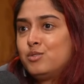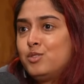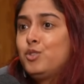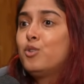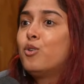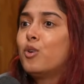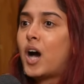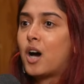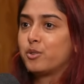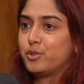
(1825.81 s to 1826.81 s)
know
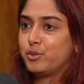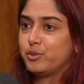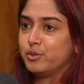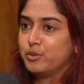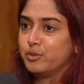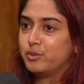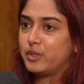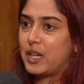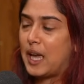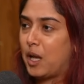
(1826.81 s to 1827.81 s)
how to
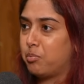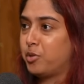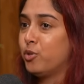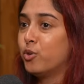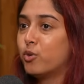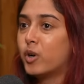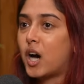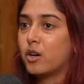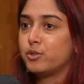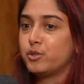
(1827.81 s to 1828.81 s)
help, know
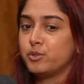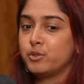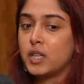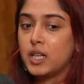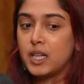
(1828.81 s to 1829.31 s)
how to